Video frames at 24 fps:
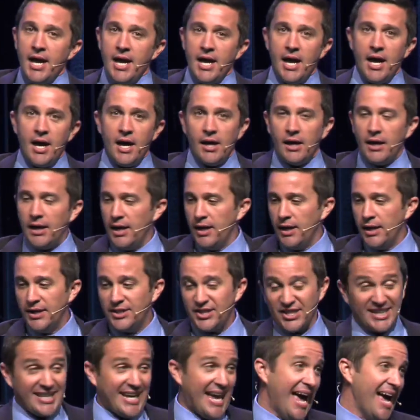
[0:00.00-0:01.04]
Uh,
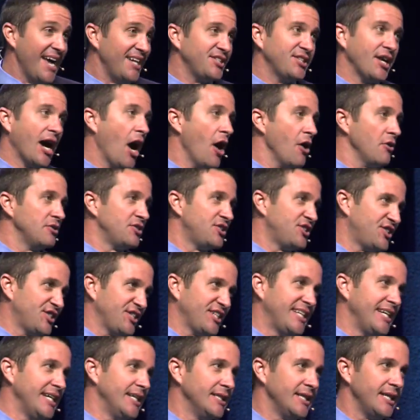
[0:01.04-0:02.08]
it's a cast iron
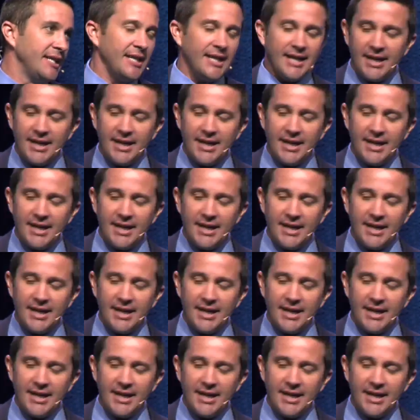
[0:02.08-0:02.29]
skillet.